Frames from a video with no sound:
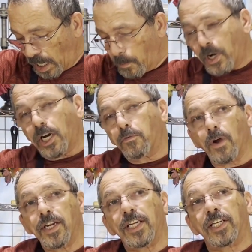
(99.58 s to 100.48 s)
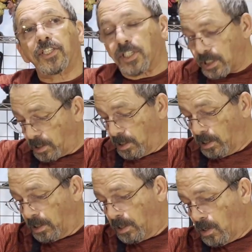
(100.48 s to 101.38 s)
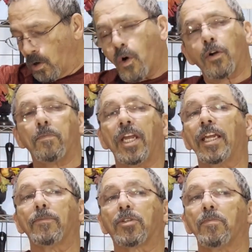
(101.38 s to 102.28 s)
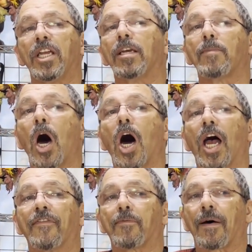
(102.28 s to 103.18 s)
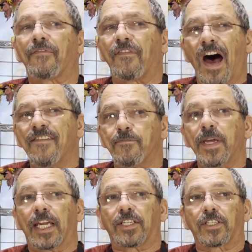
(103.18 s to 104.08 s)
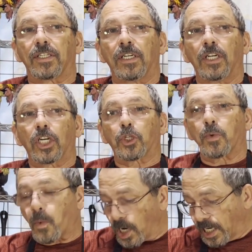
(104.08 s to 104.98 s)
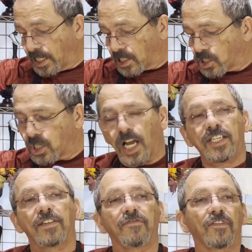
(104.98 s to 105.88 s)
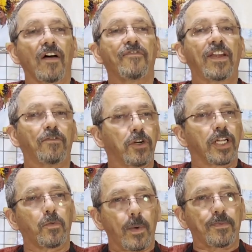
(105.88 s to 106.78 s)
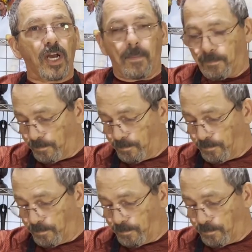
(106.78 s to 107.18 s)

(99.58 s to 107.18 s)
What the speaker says: And we're going to run this on medium to medium high for about 5 minutes because we want to get this nice and fluffy and really whipped up.